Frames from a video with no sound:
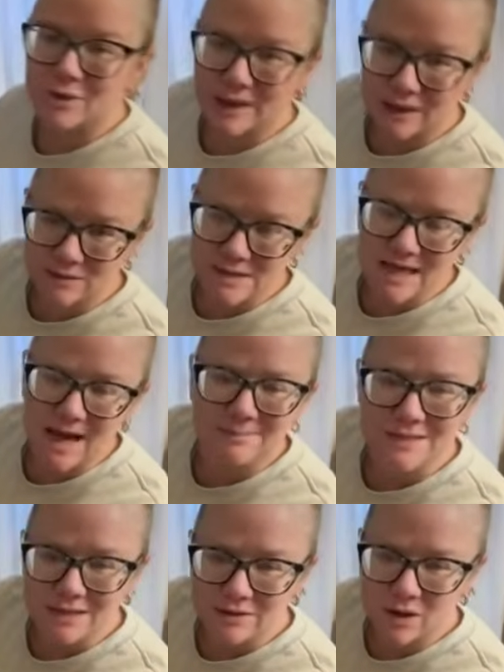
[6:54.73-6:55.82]
you know I don't
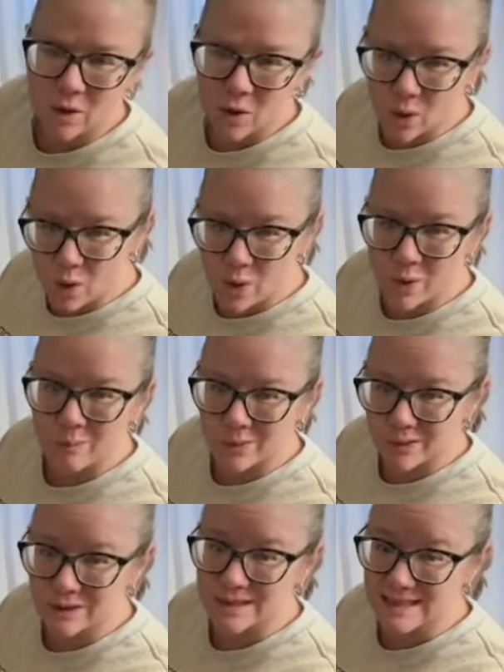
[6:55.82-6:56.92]
stop till the whole
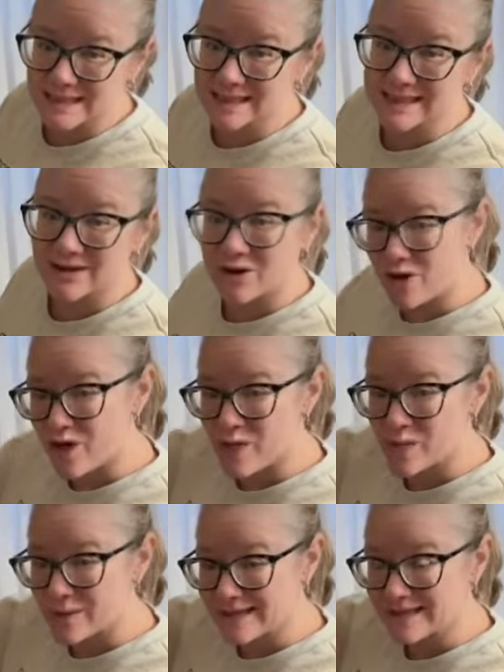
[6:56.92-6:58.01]
bowl is clean.
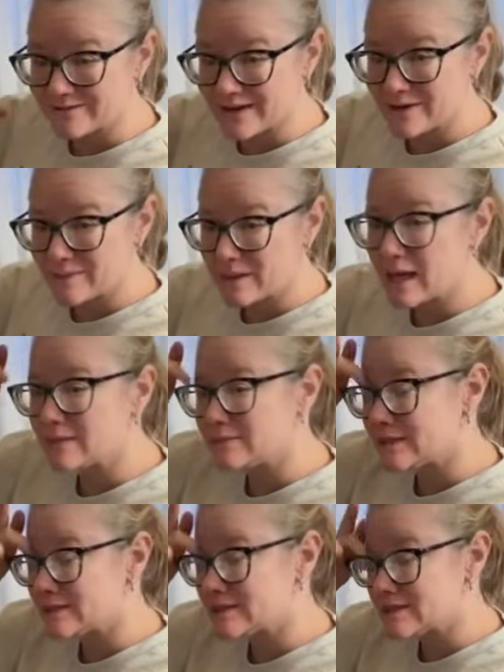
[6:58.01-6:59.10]
All the way at the very bottom
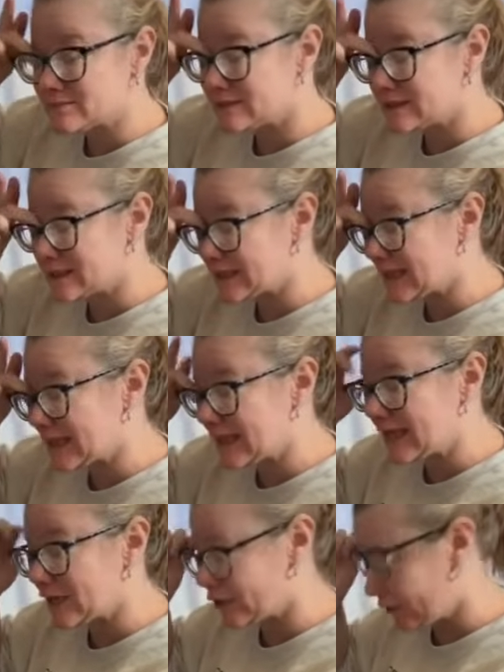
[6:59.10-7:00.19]
needs to be
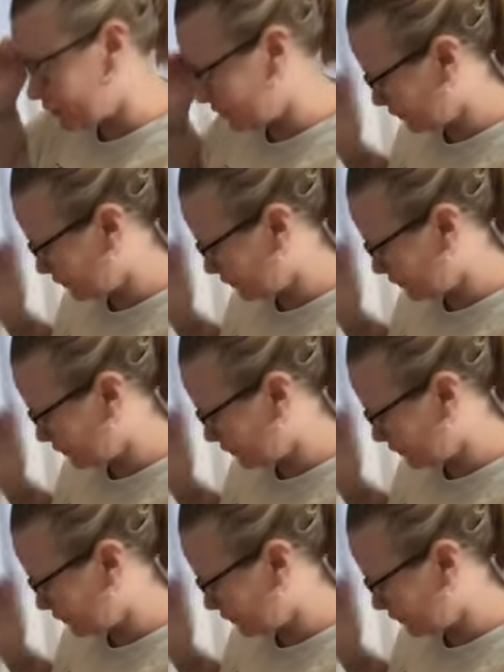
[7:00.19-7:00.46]
clear.